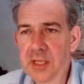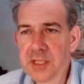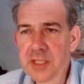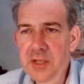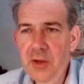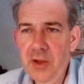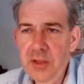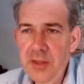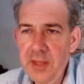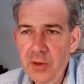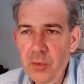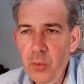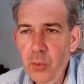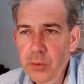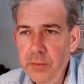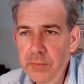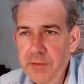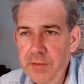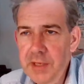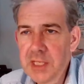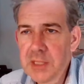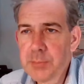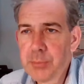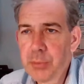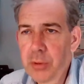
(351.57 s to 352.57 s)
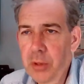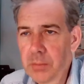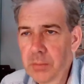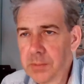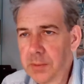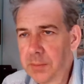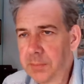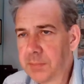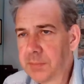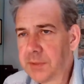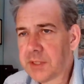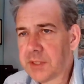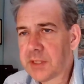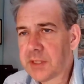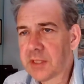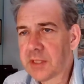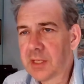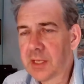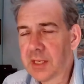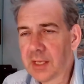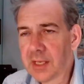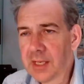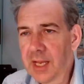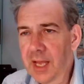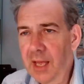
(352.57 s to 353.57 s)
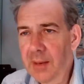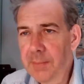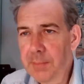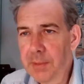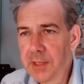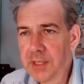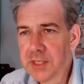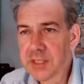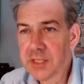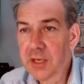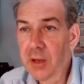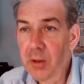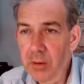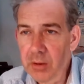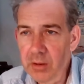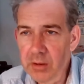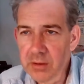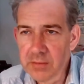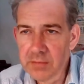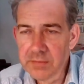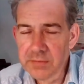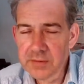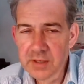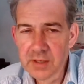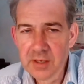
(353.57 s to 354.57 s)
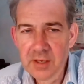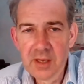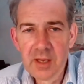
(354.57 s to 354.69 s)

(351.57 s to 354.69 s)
So I think all of these problems can be solved,